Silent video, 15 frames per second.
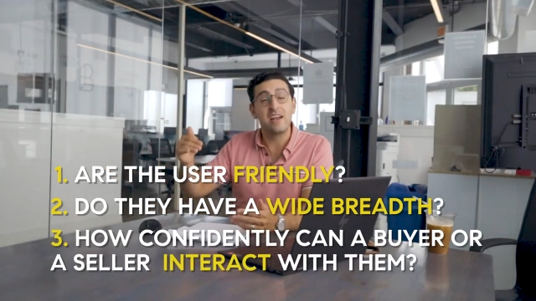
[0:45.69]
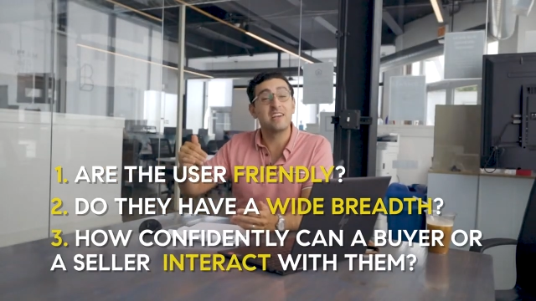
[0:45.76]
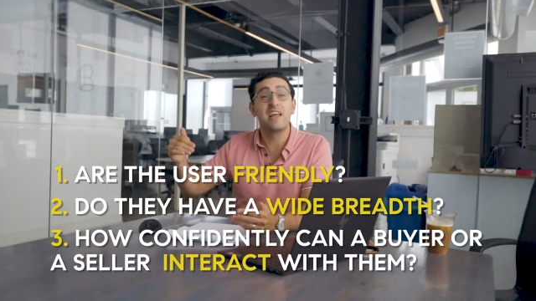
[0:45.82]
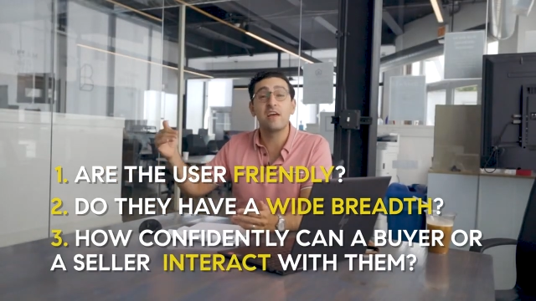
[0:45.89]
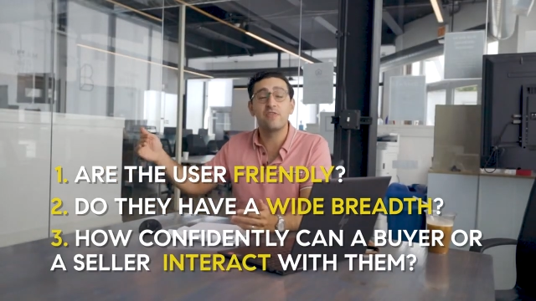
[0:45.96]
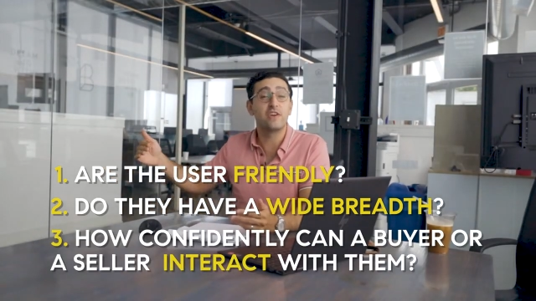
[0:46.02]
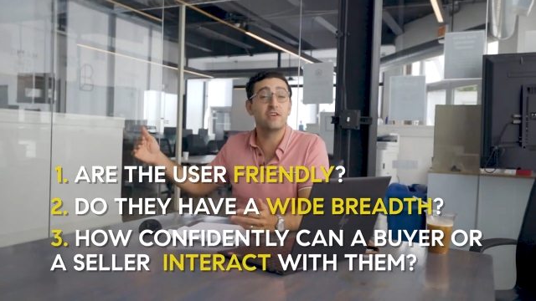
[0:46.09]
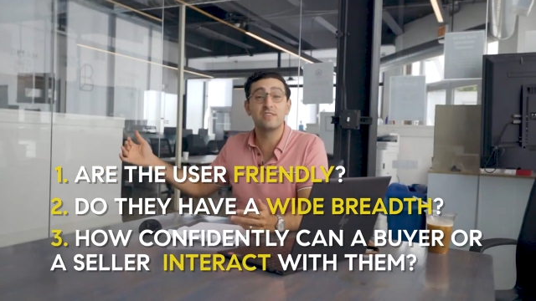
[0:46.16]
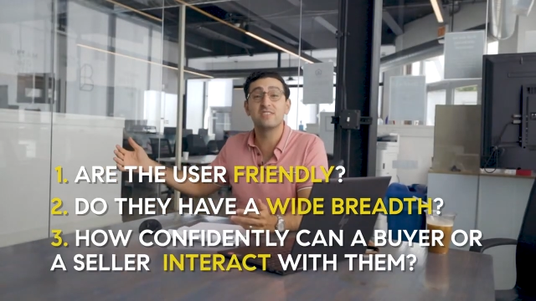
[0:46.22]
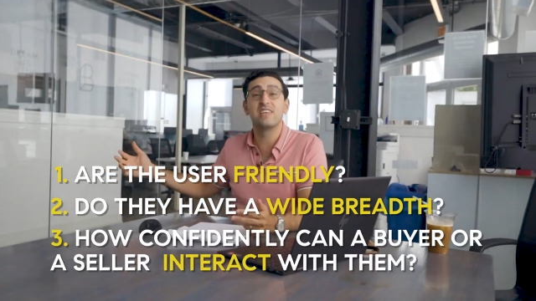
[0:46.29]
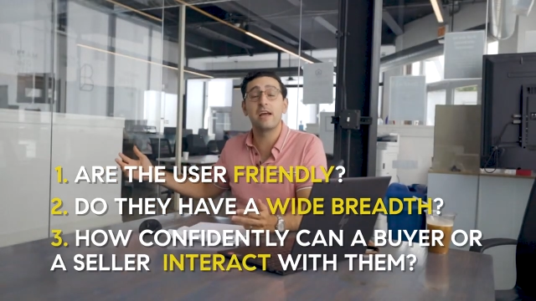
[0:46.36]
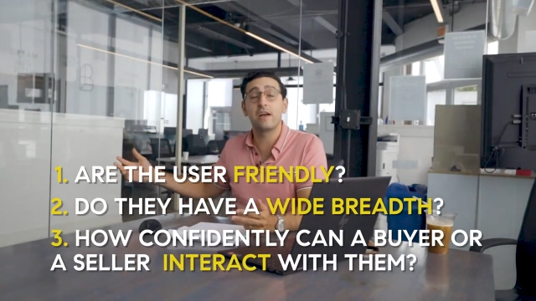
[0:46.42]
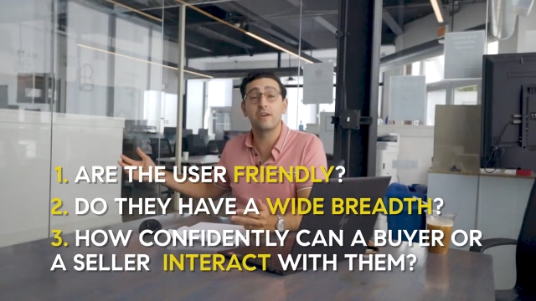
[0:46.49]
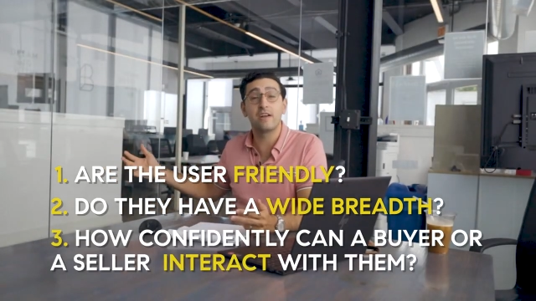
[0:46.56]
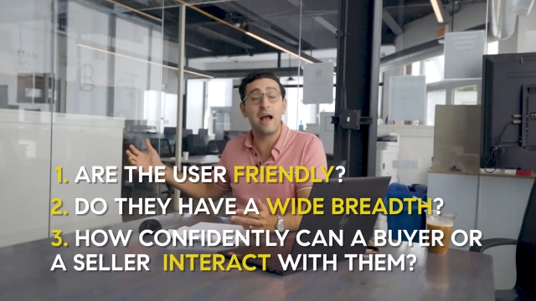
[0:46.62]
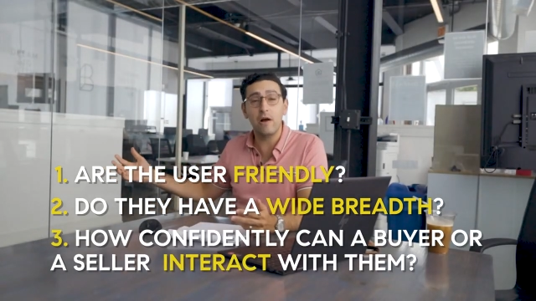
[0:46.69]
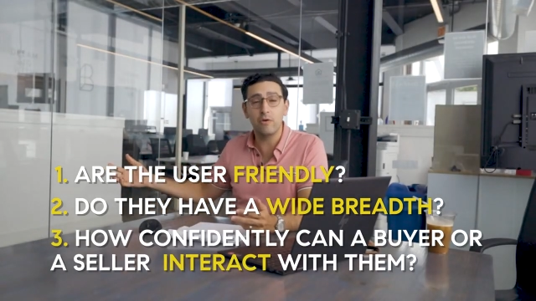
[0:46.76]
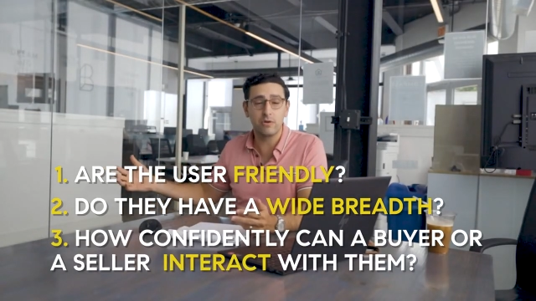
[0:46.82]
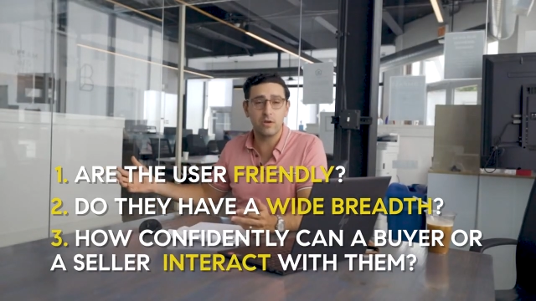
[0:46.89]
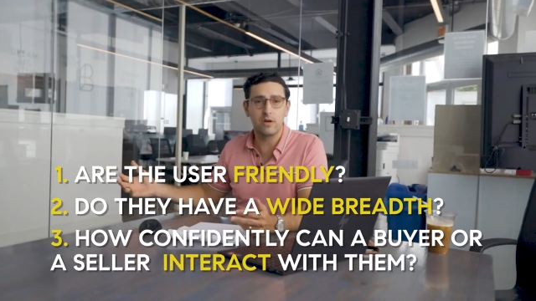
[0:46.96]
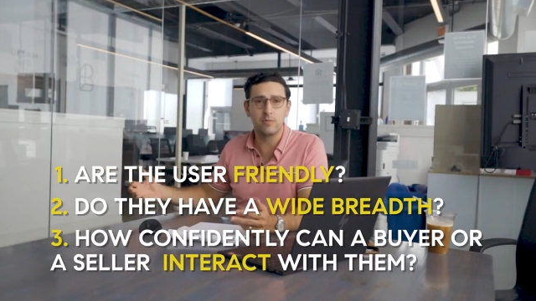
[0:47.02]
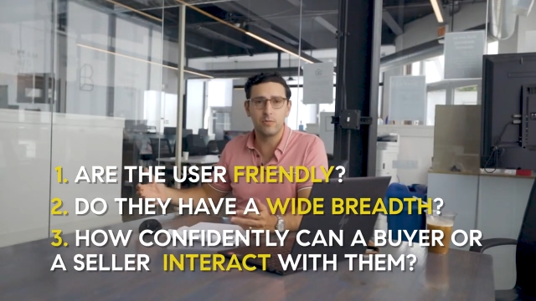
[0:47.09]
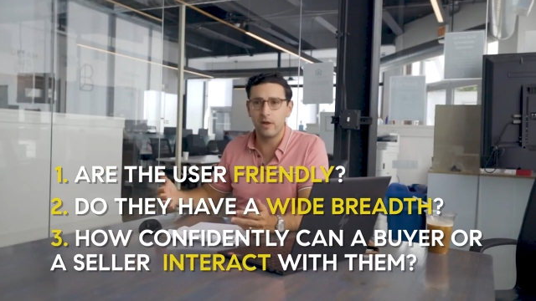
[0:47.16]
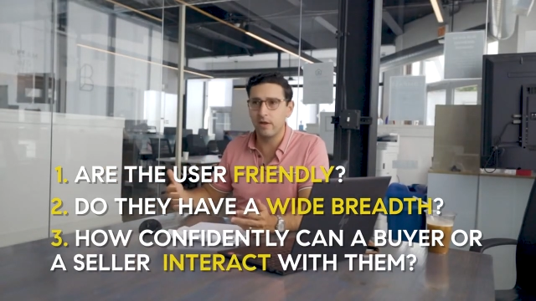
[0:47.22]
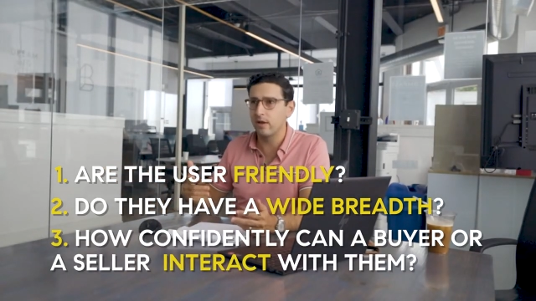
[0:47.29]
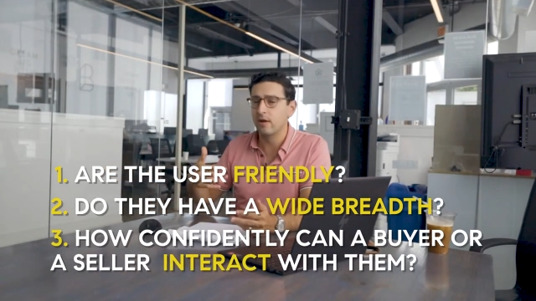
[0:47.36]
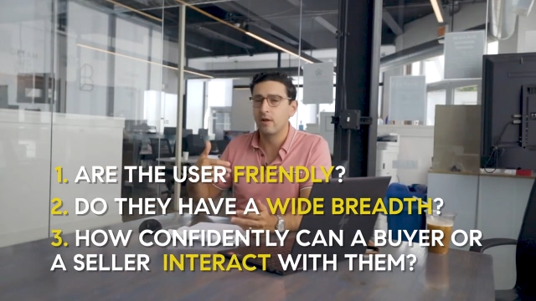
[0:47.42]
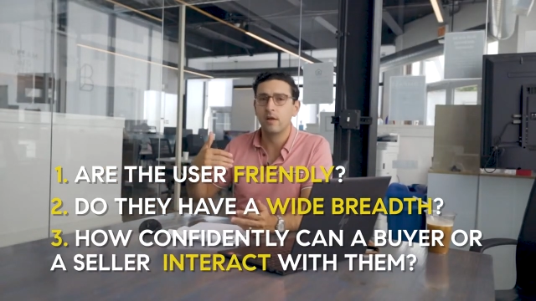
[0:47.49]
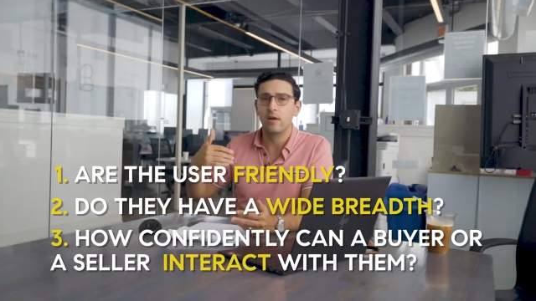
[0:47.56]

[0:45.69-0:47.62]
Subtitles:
and get their desired outcome, right?